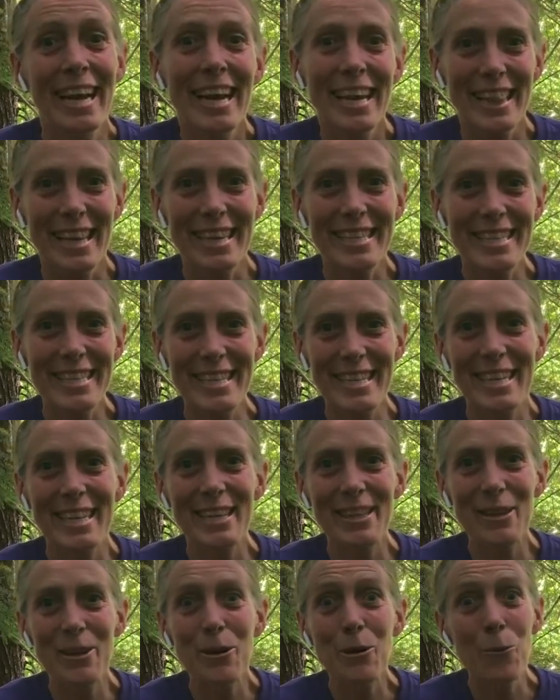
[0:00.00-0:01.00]
Let's
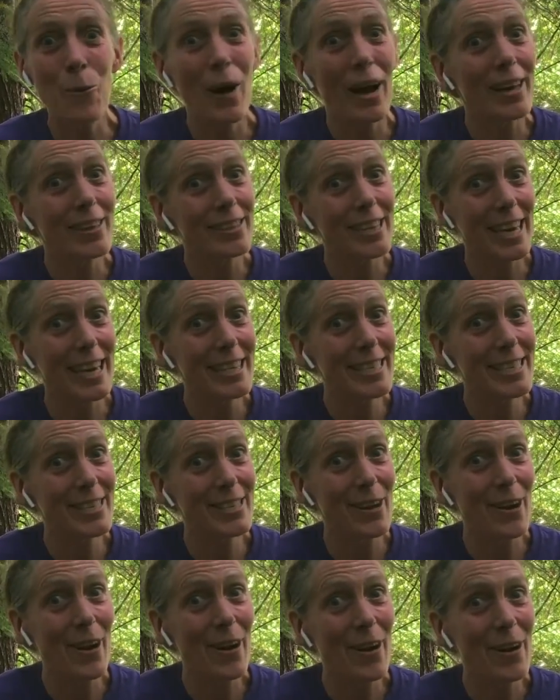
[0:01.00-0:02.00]
sing the wild kids
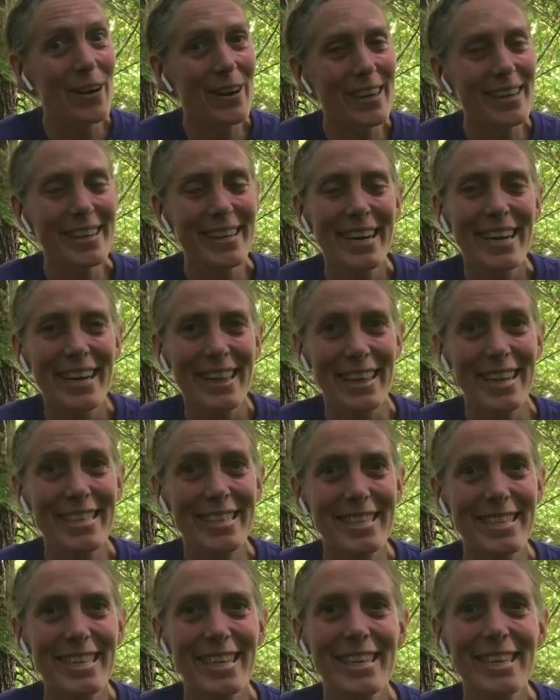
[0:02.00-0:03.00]
song. Let's
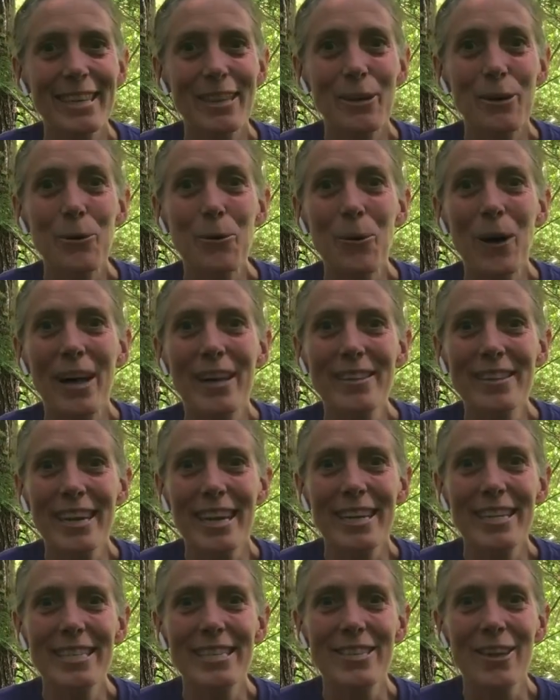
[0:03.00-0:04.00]
sing the wild
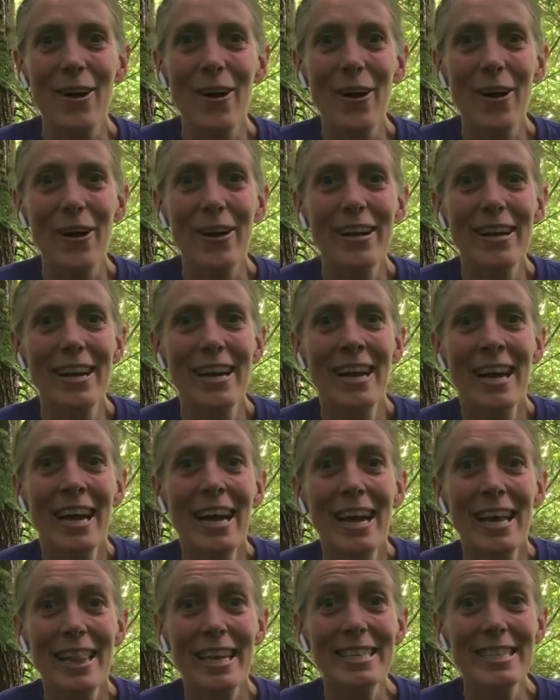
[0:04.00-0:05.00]
kids song.
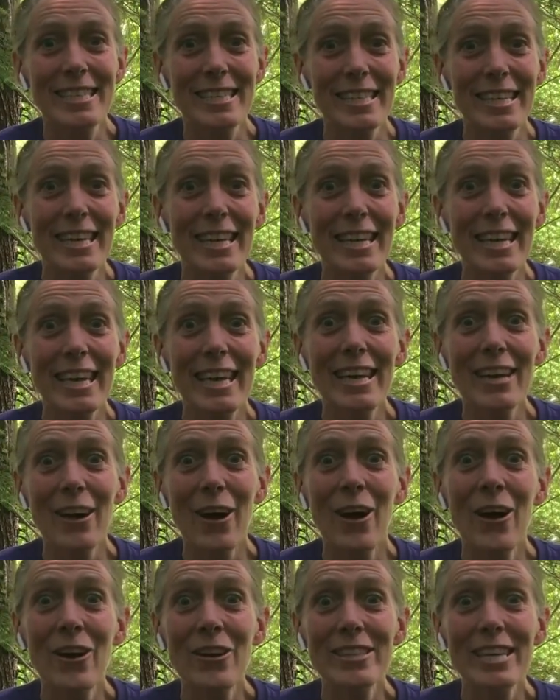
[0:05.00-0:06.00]
Let's sing it
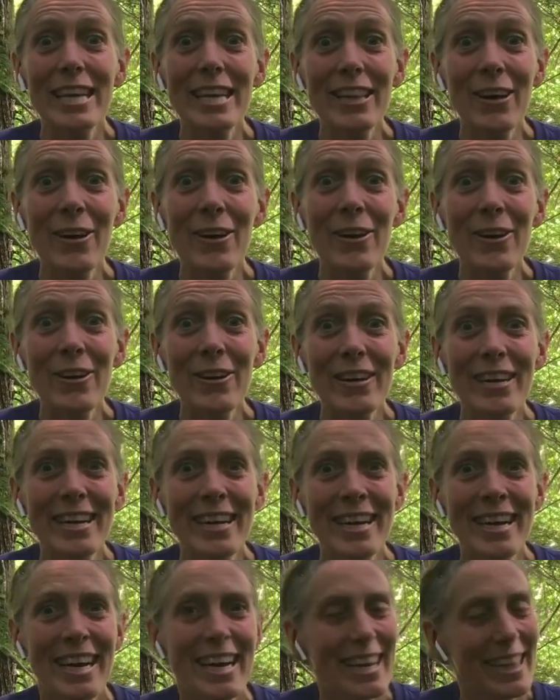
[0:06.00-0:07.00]
all day long.
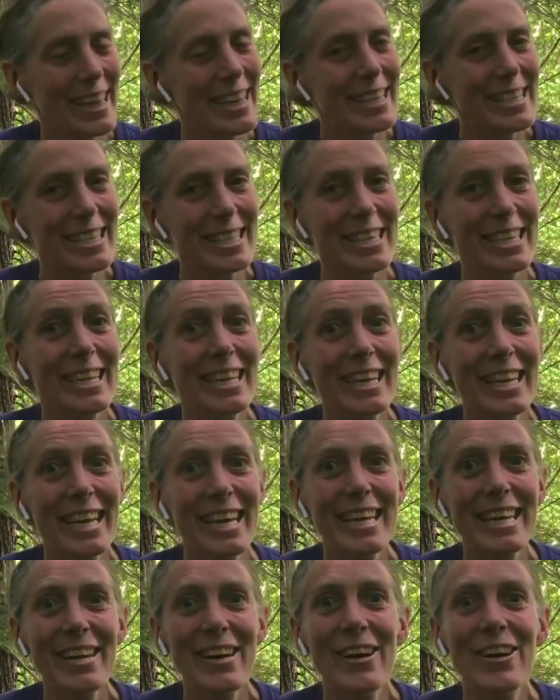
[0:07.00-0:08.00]
Let's sing
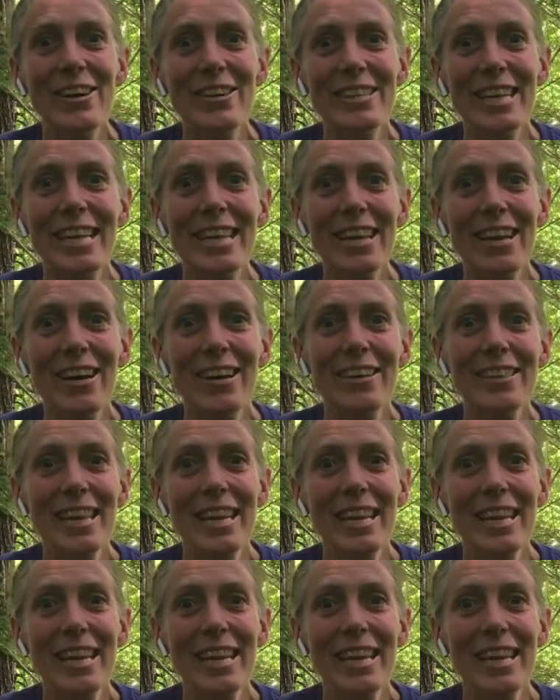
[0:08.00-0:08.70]
it all day long.